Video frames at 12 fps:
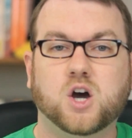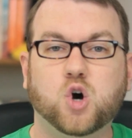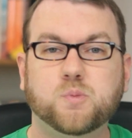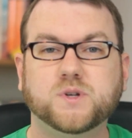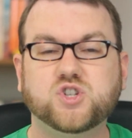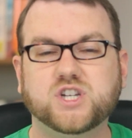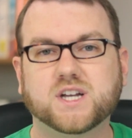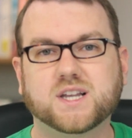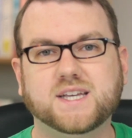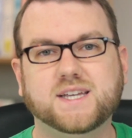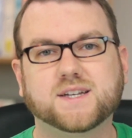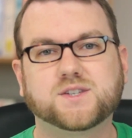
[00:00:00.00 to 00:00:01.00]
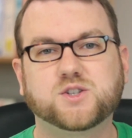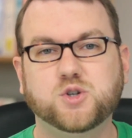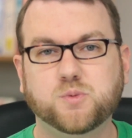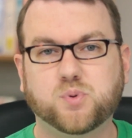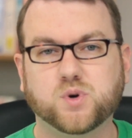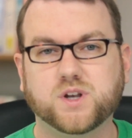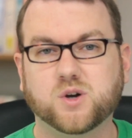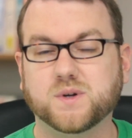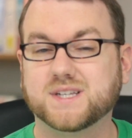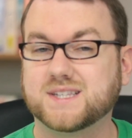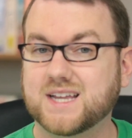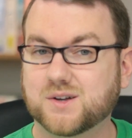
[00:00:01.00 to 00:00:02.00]
OpenGL ES 2.0
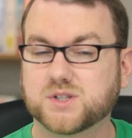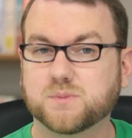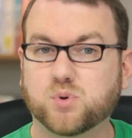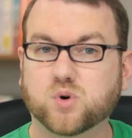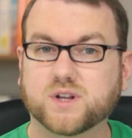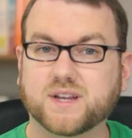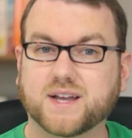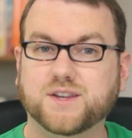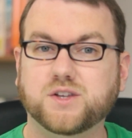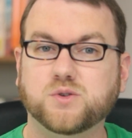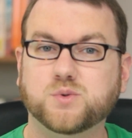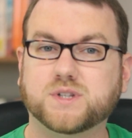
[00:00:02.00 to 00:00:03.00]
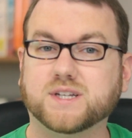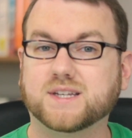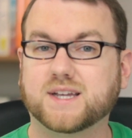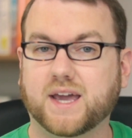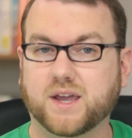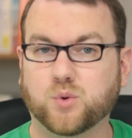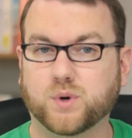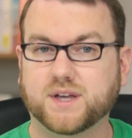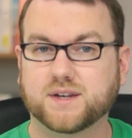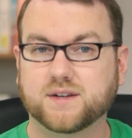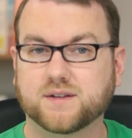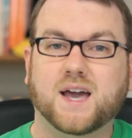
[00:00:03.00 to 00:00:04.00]
is now supported and used in
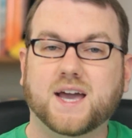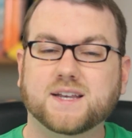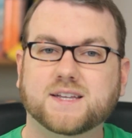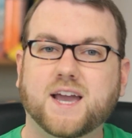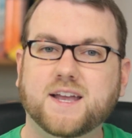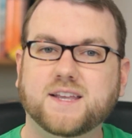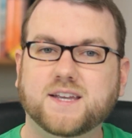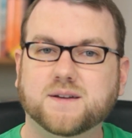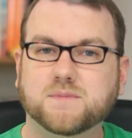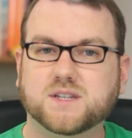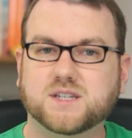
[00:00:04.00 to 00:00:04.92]
KWin. And KDM, the